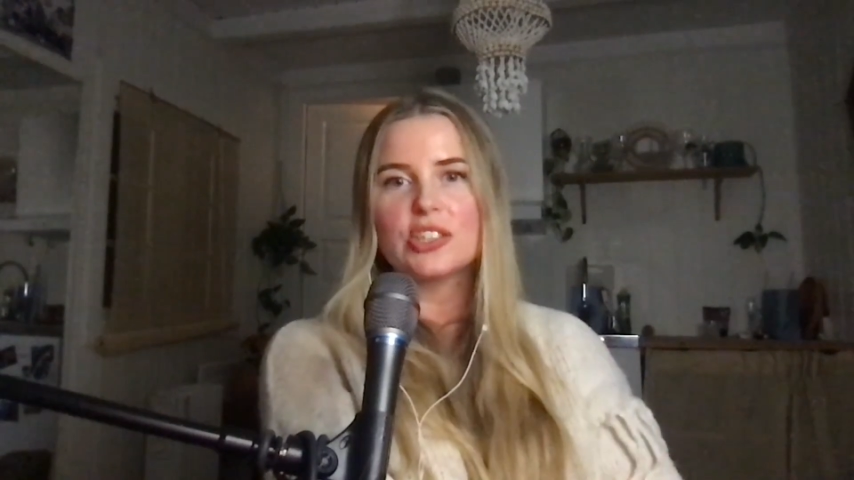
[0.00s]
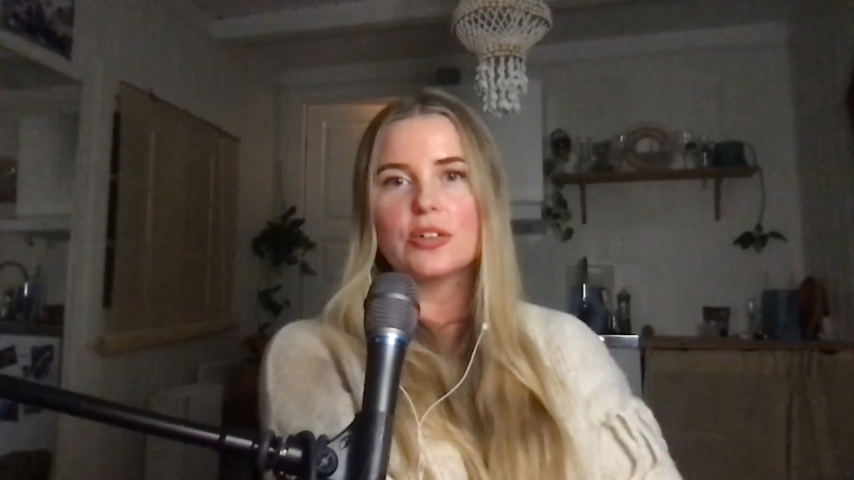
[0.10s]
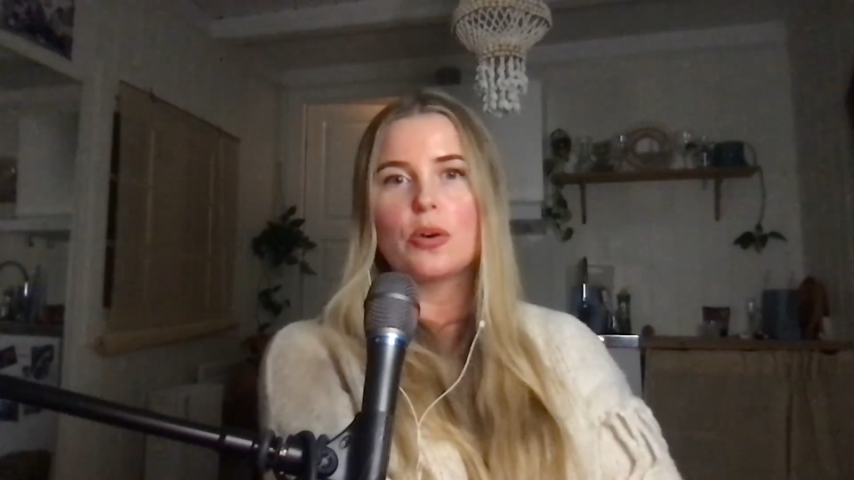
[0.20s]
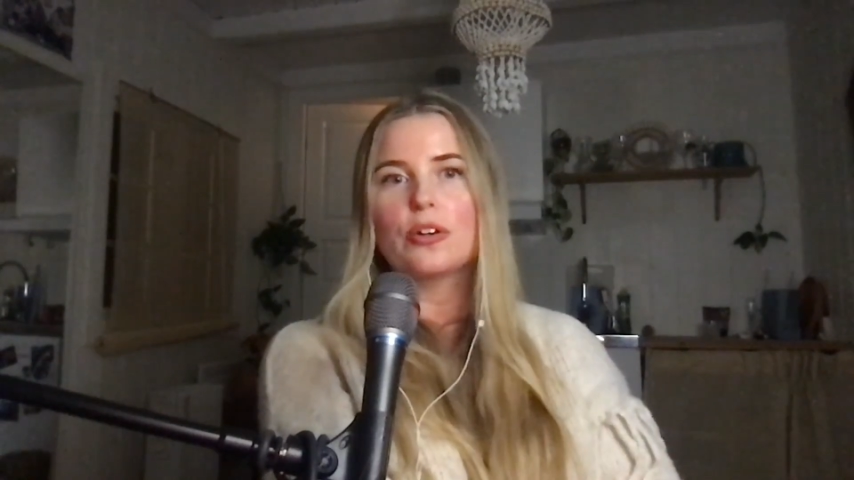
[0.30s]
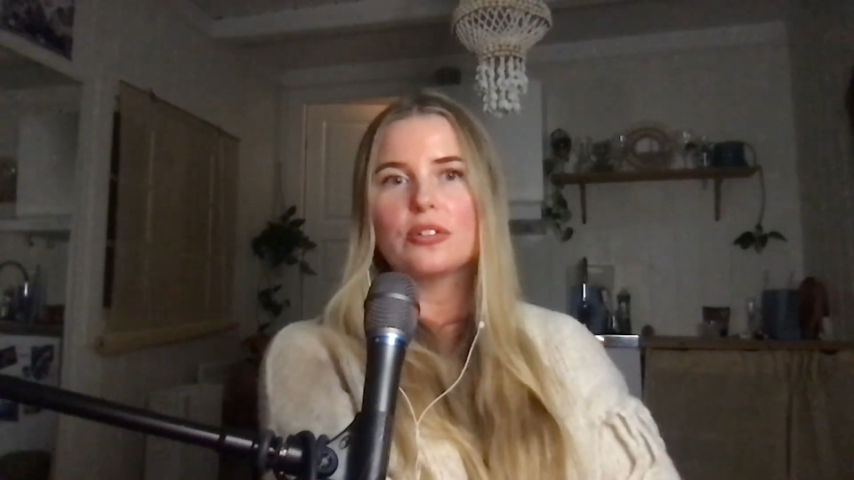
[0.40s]

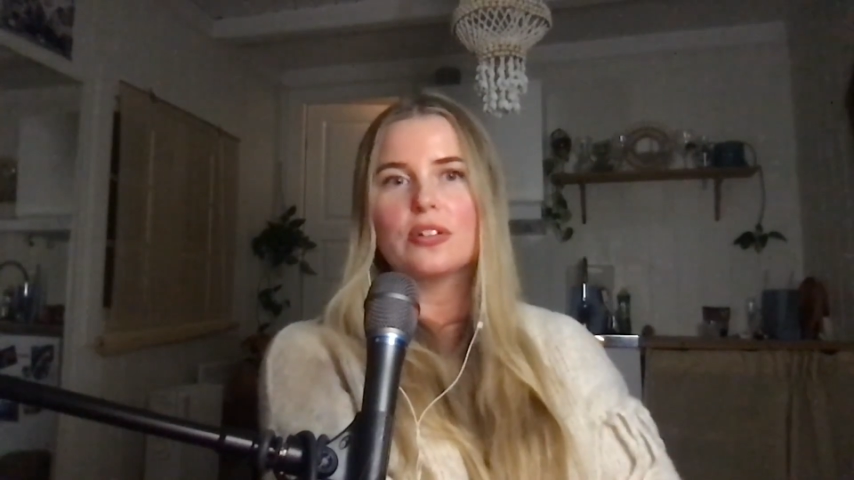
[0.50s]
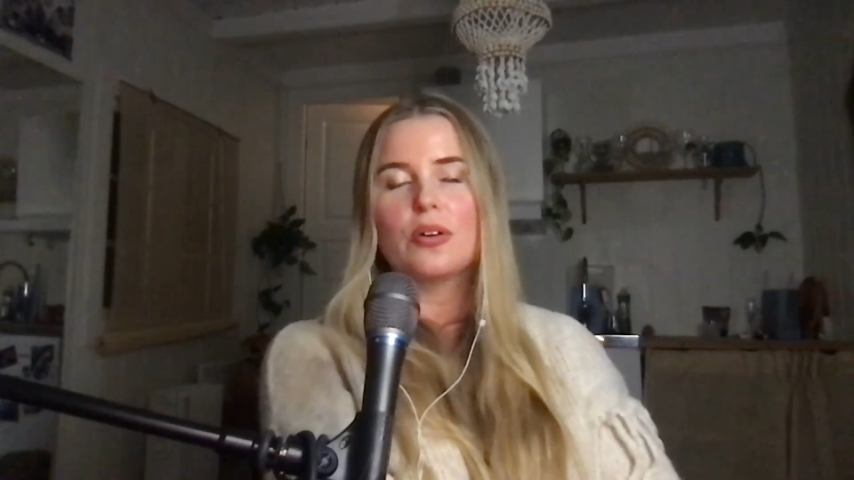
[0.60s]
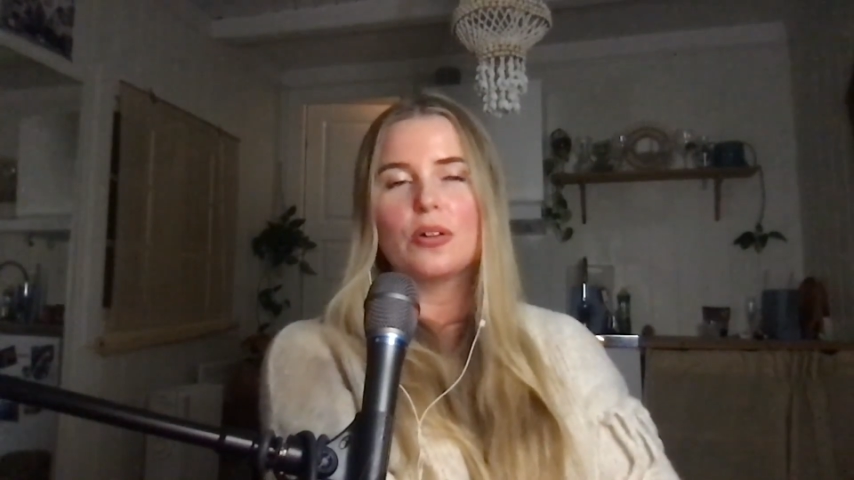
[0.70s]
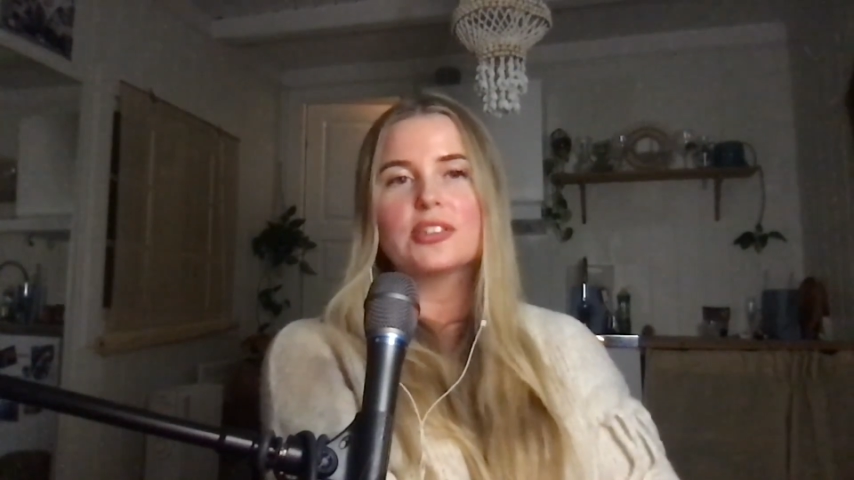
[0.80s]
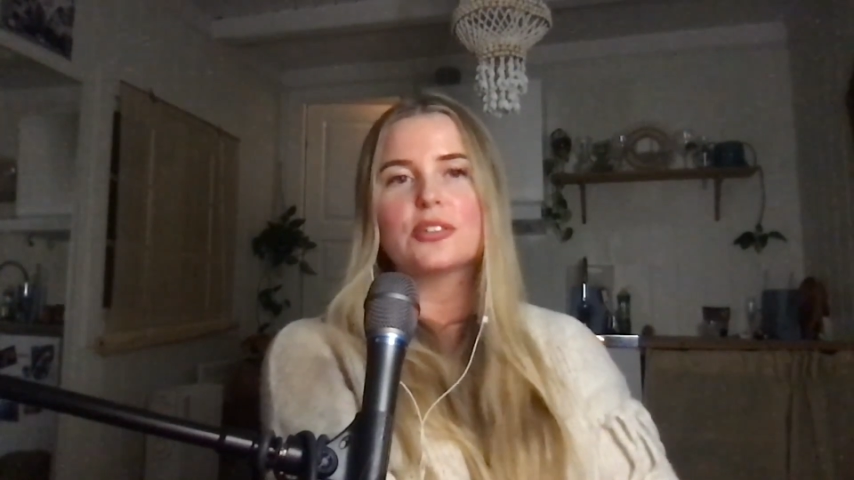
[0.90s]
or
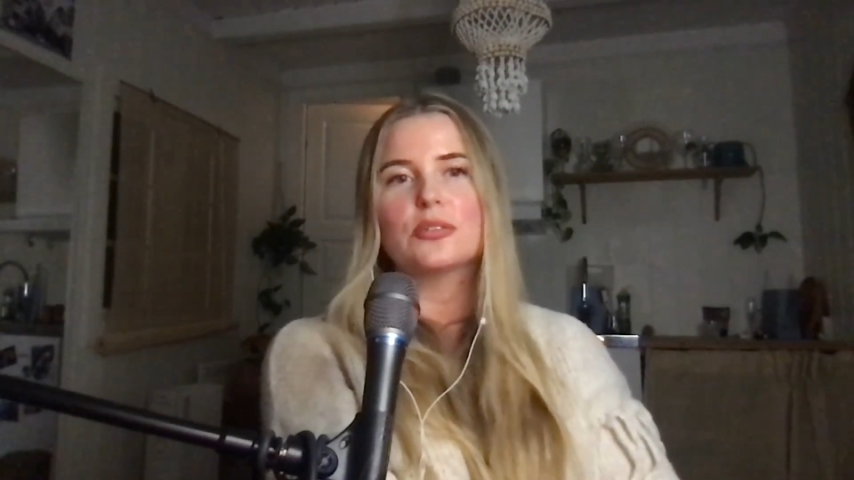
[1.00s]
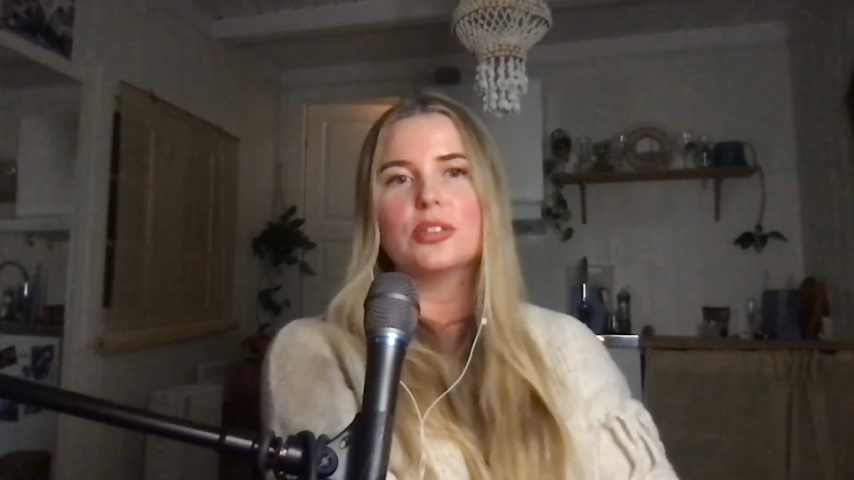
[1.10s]
also